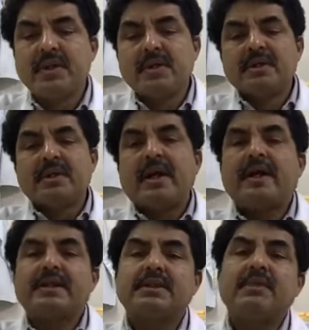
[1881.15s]
And
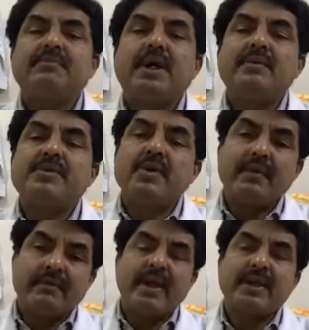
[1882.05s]
sometimes you have to
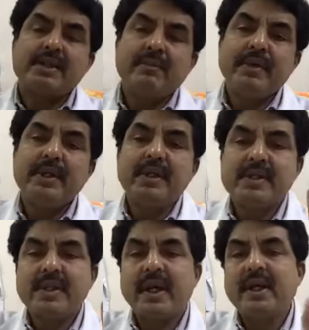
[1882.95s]
examine the
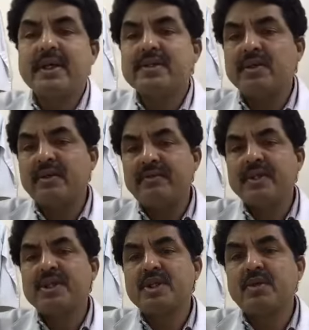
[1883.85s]
sinus or
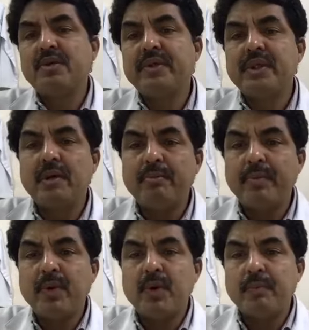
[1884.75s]
fistula with the
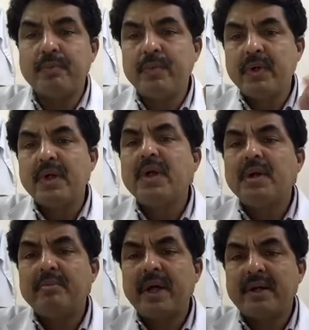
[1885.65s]
probe.
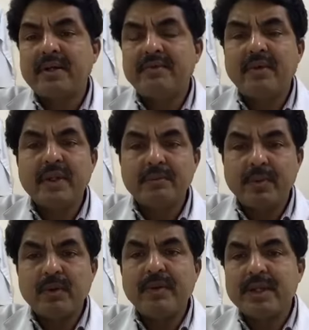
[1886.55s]
But for the probe
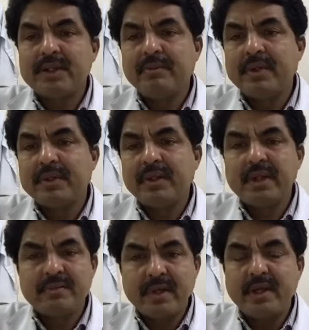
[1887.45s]
examination, it is
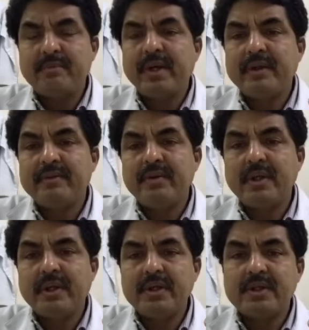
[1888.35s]
very painful. It
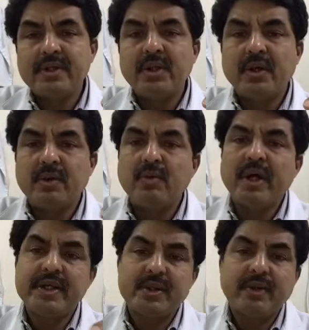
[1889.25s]
is not wise
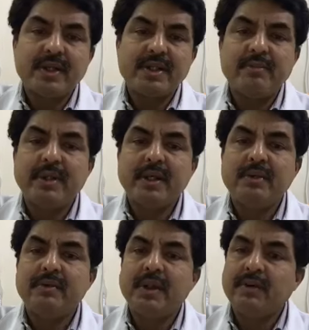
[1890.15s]
to examine
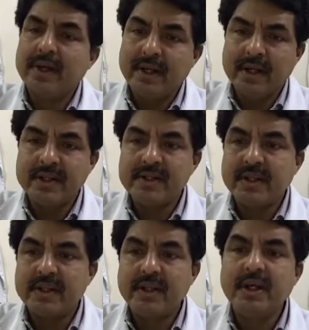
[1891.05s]
without any
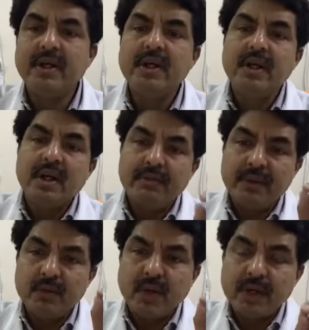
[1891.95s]
anesthesia. If you
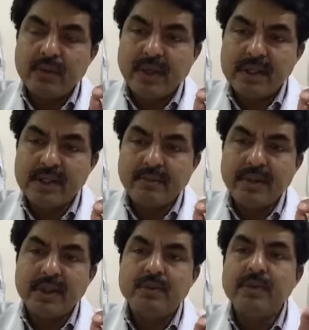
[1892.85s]
want to examine
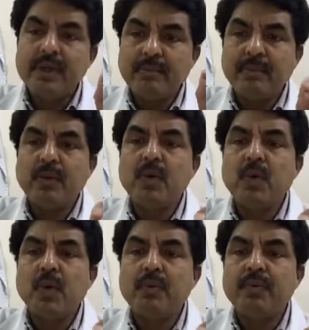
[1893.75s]
with the
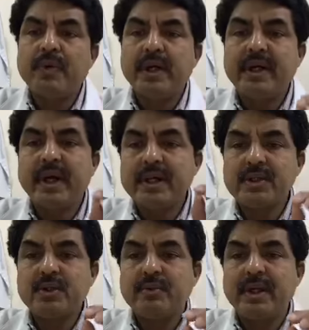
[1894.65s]
probe, it has to
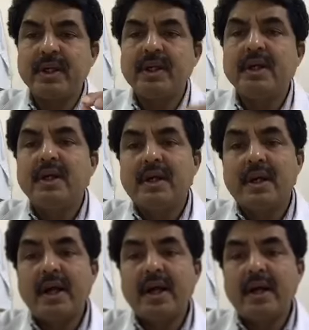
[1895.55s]
be
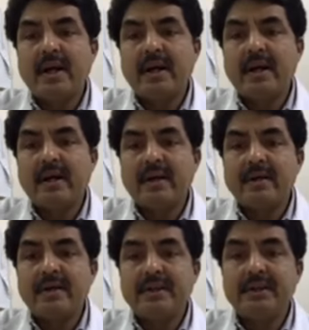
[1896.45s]
done under
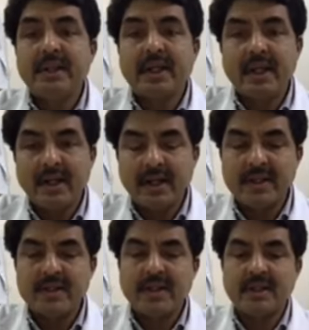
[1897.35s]
general
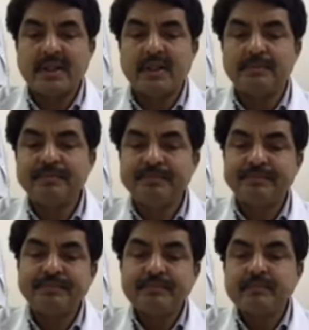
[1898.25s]
anesthesia.
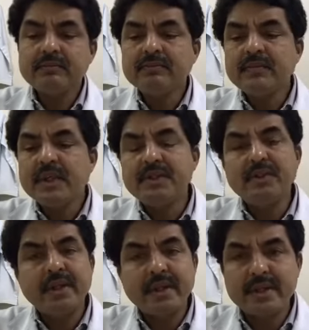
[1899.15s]
So it
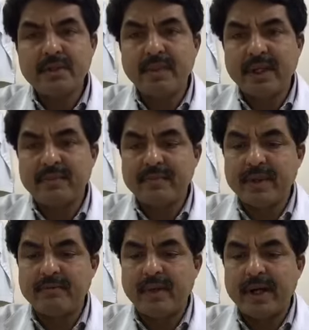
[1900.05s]
has to be kept in
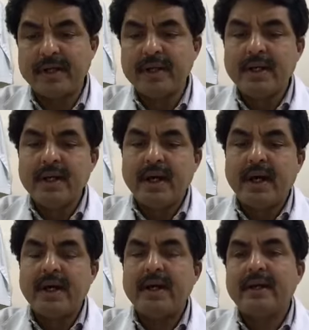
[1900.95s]
mind.
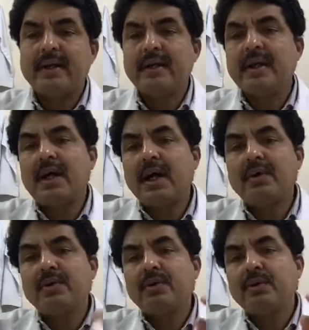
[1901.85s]
And how
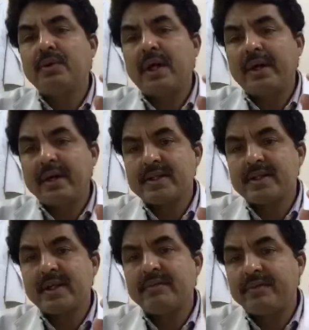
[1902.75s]
to
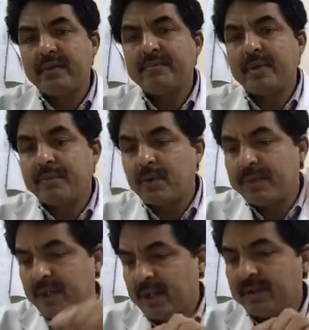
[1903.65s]
understand from the probing,
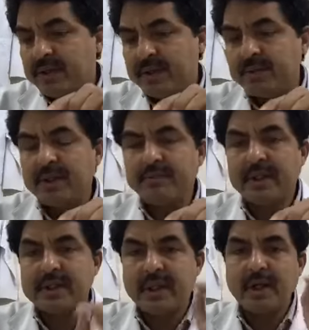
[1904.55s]
I will show you the
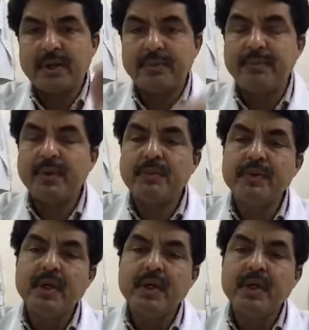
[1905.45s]
picture how to probe.